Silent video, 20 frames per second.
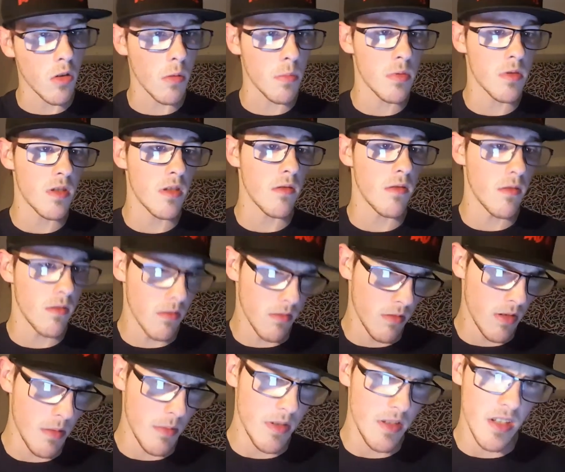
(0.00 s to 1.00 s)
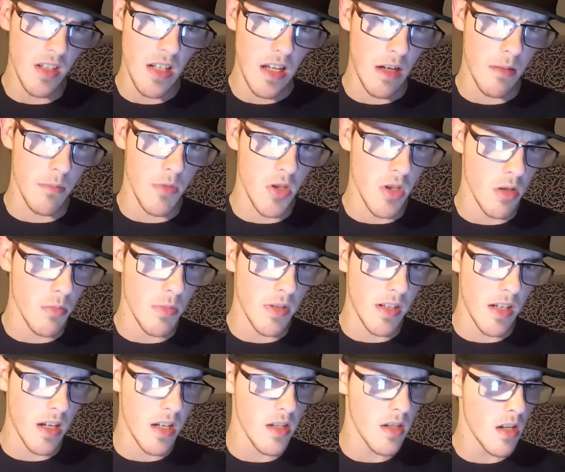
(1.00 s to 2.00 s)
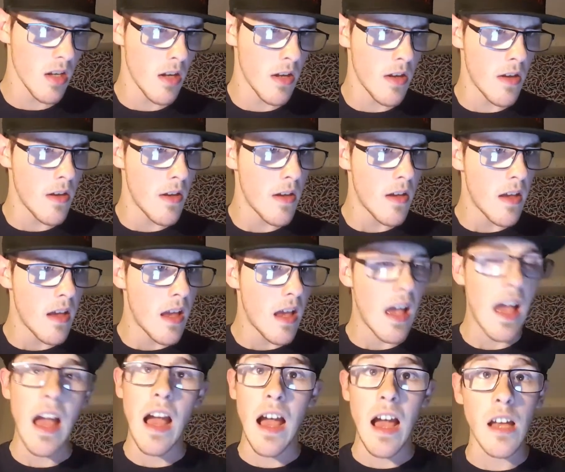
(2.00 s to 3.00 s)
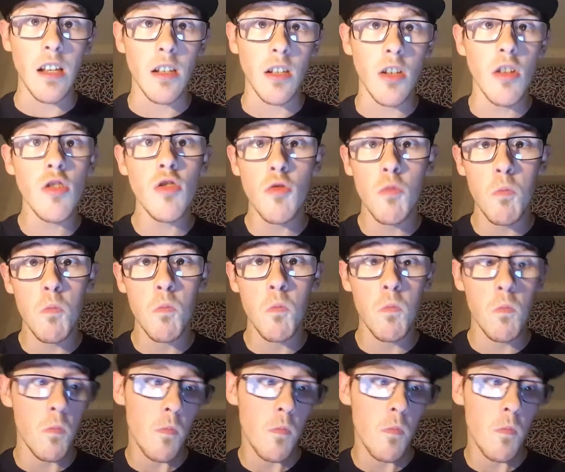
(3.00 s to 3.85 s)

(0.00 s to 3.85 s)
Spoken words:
Cooperative Limited, I'm assuming that is, Atlas,